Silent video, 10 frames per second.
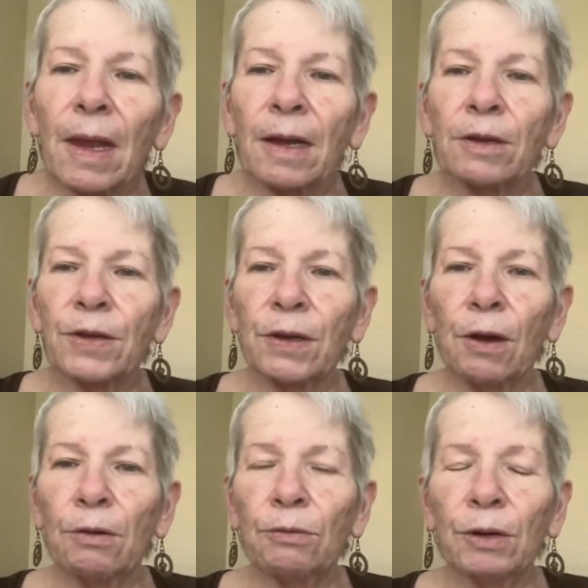
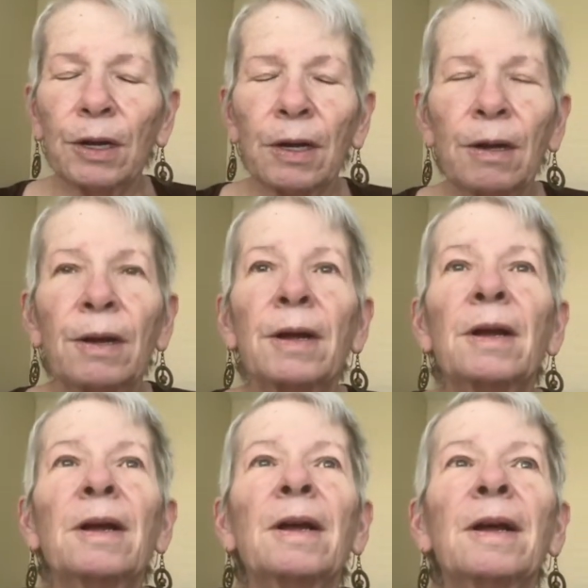So
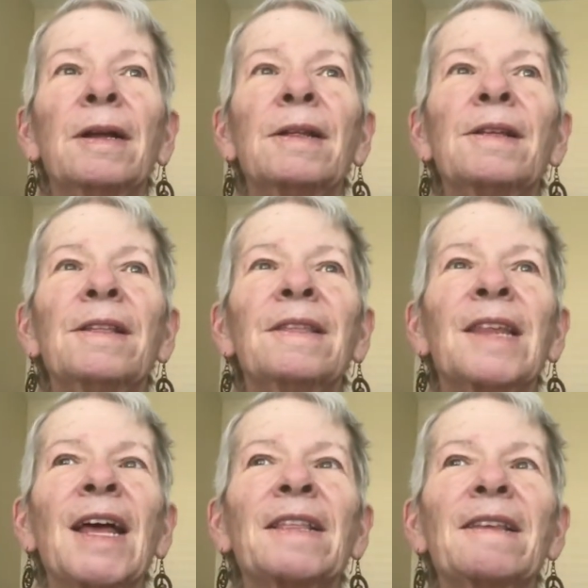
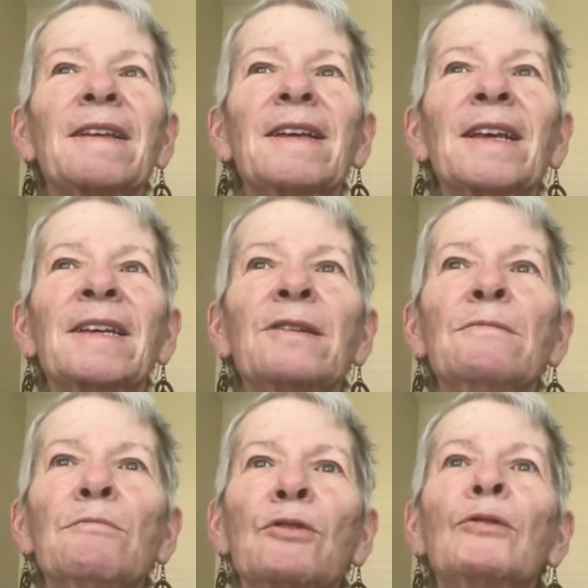that is
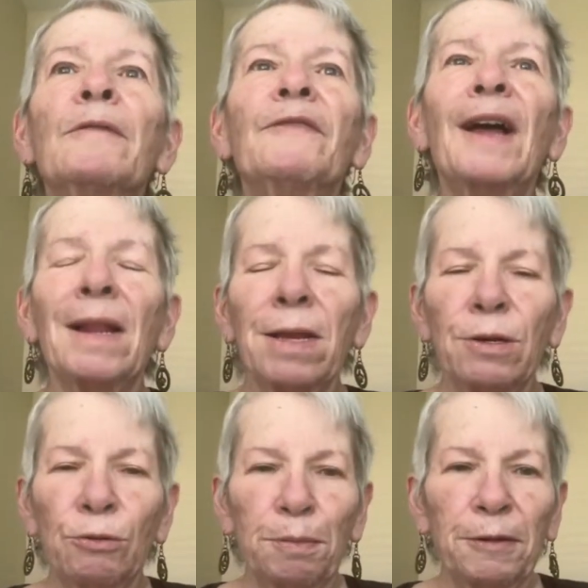more
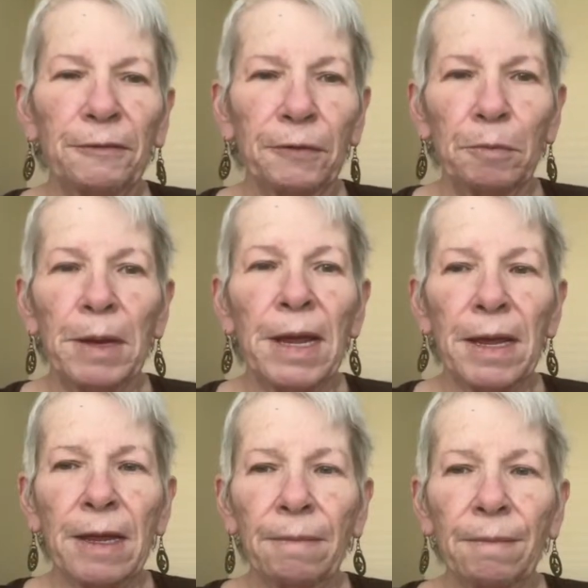valuable for me.